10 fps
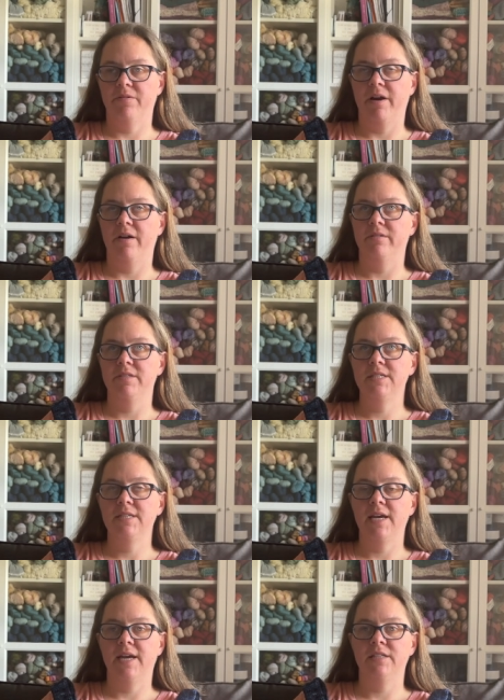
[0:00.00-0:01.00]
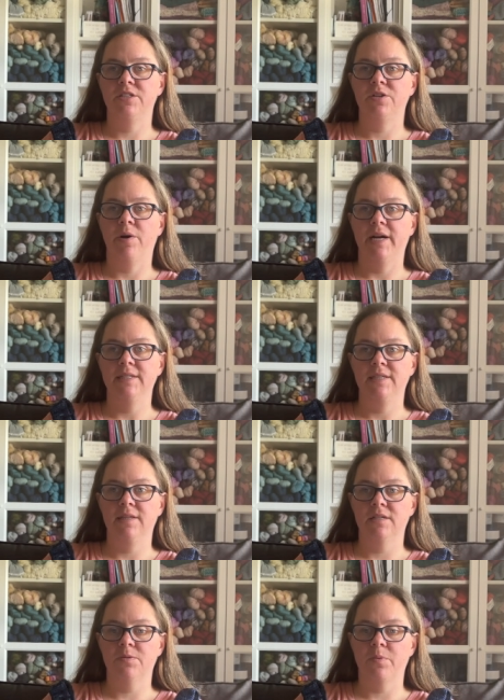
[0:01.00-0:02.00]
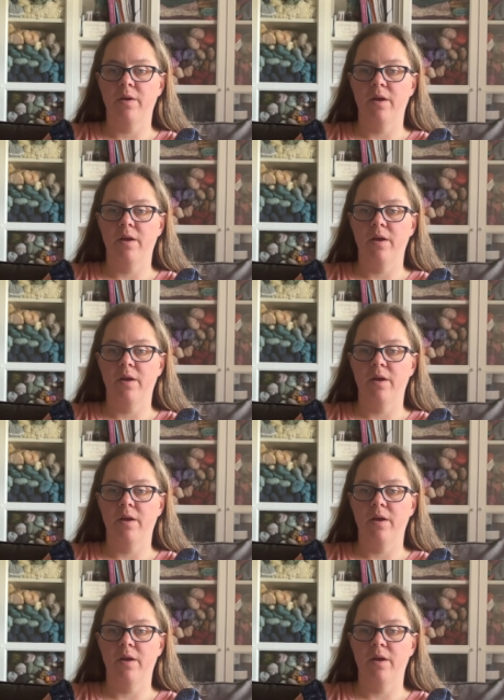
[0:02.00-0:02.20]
round. And so I see this